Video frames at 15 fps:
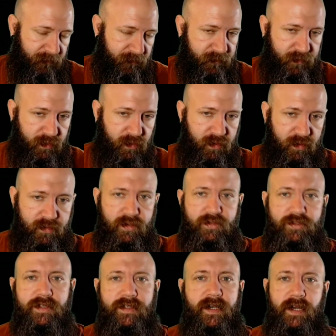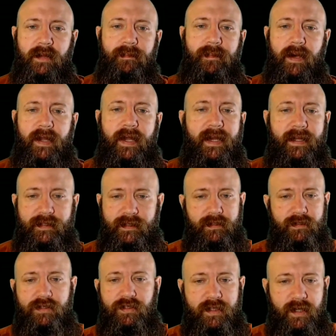they're just going to butt heads.
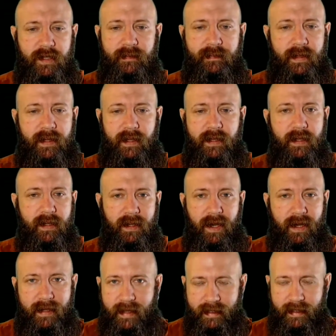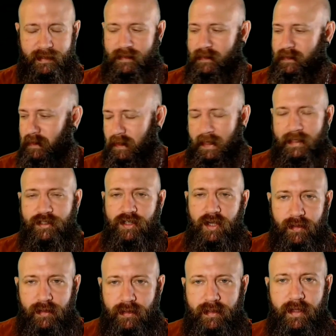They're just going to be against each
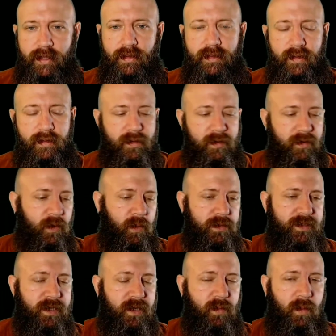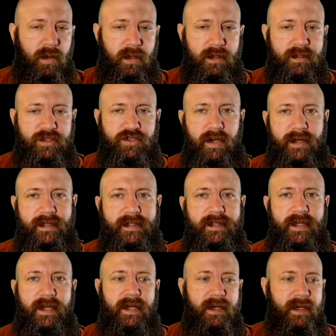other. No one's going to want to try to
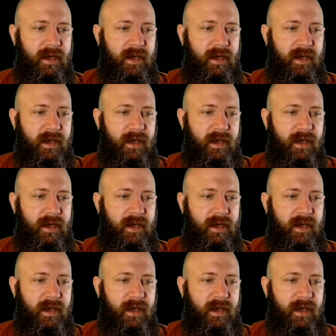see